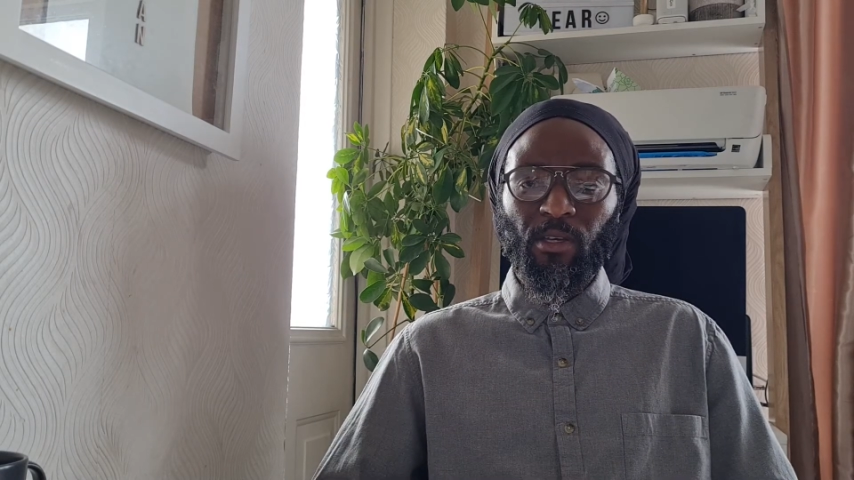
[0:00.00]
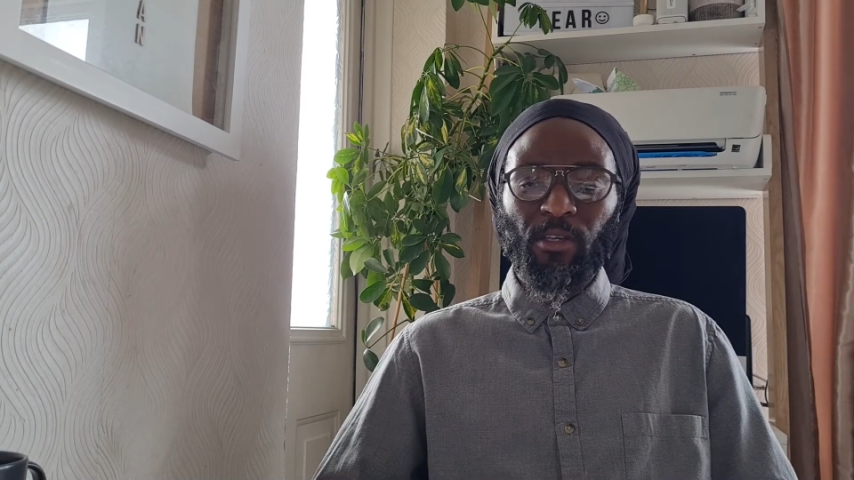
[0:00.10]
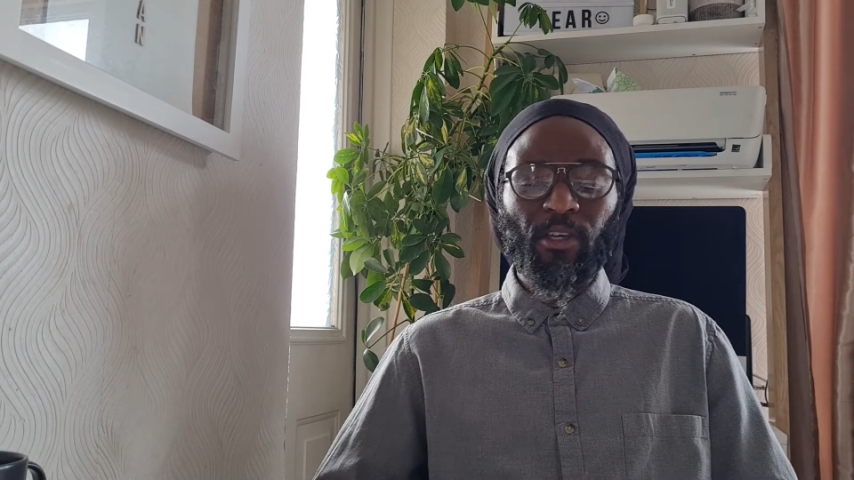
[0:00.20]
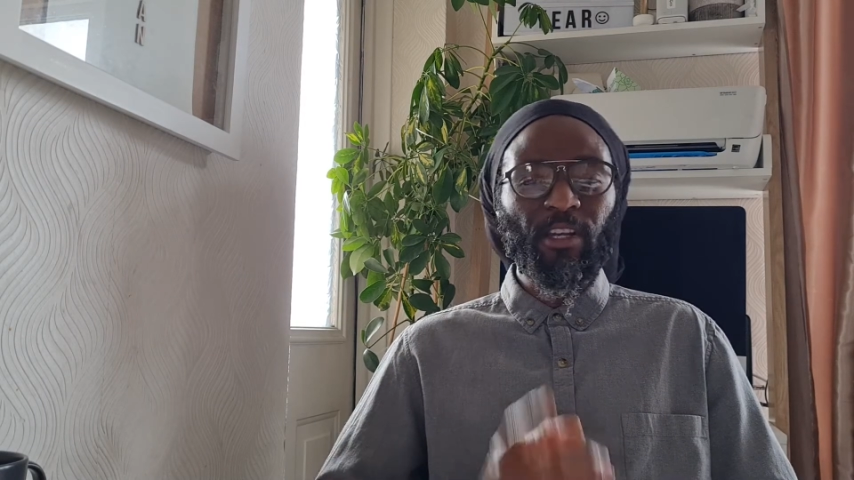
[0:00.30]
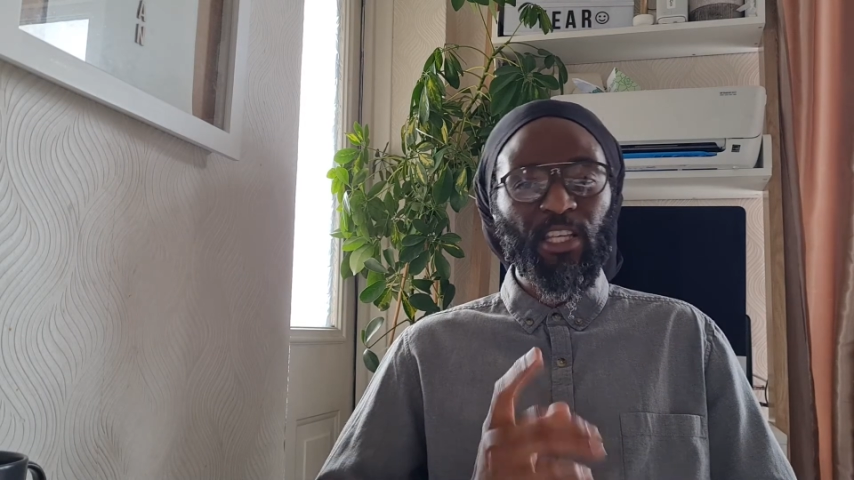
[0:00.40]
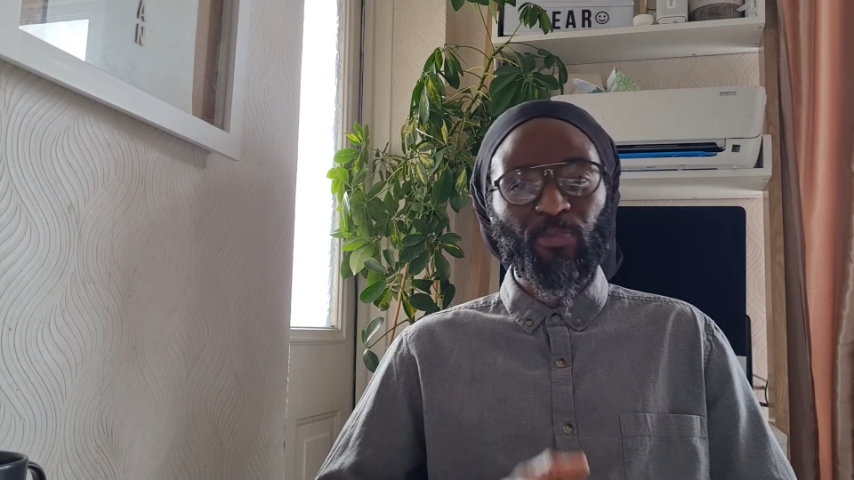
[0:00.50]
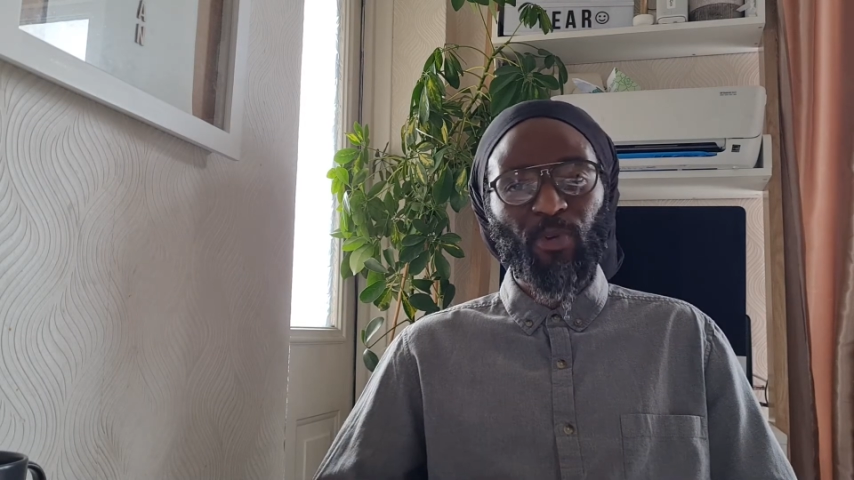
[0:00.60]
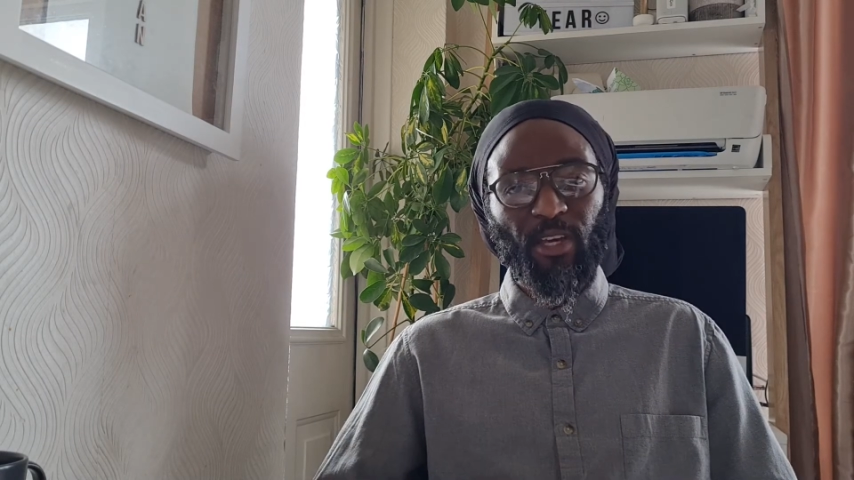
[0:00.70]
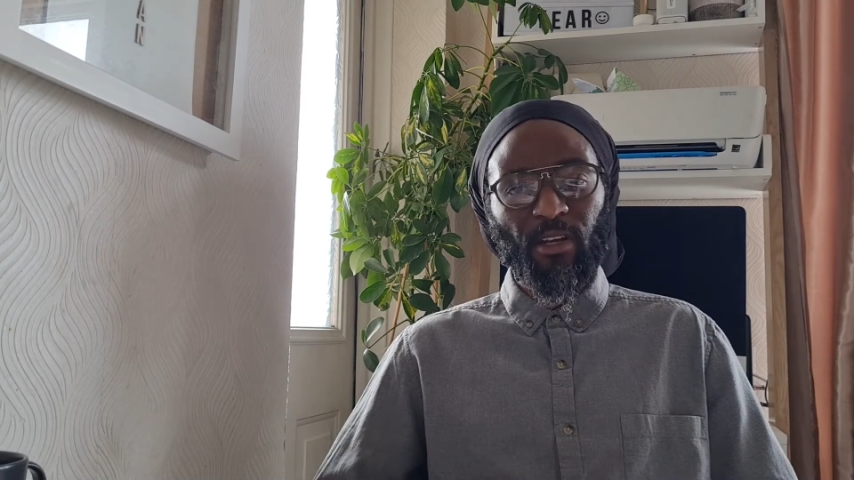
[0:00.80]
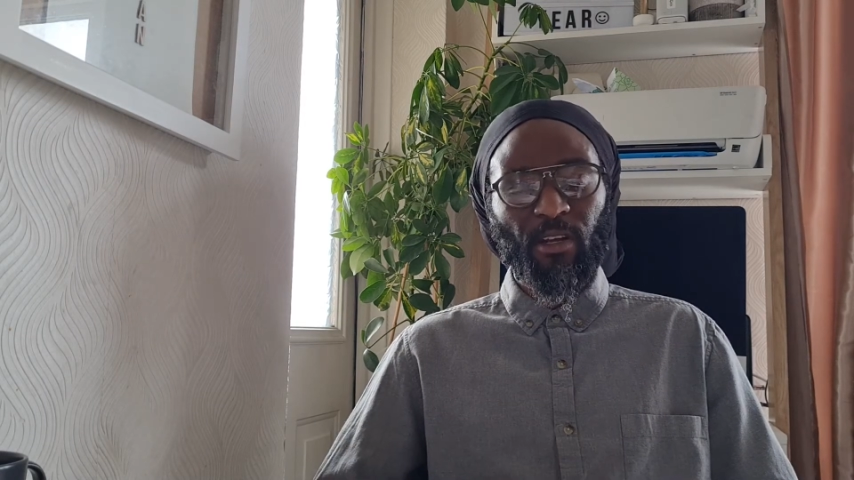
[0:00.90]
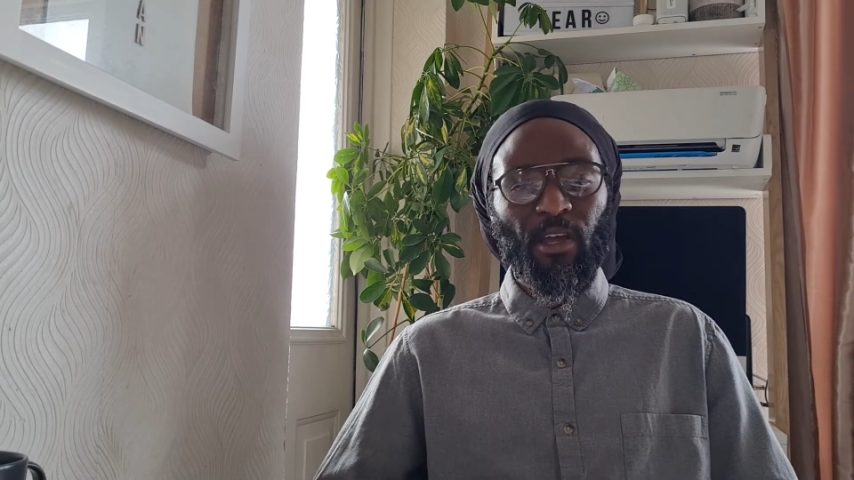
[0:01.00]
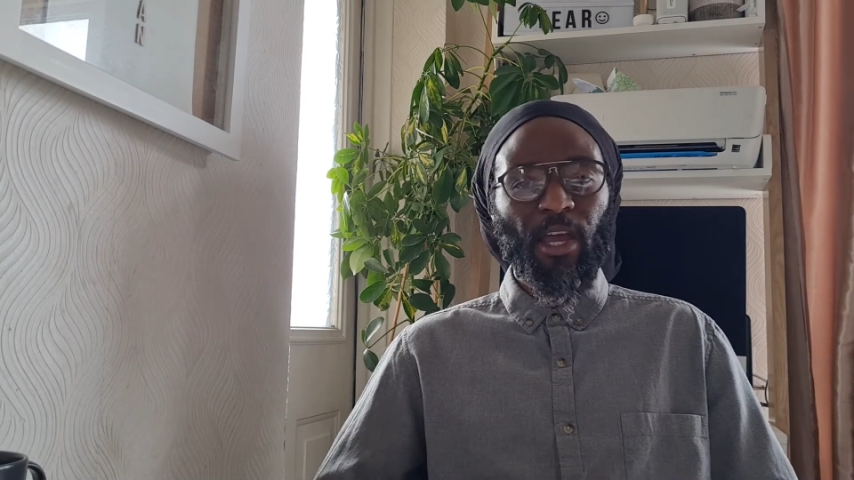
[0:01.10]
you're displaying